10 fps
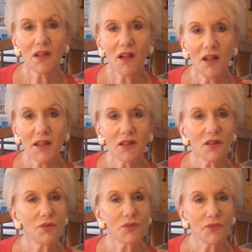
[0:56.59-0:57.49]
I
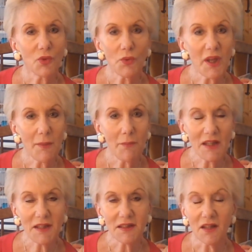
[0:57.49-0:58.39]
use of all their
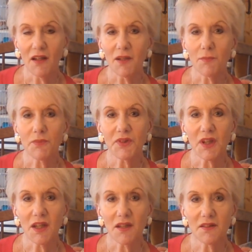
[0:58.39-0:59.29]
many types
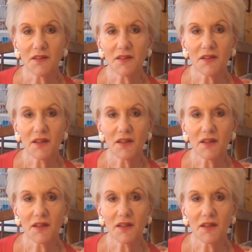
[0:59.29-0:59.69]
is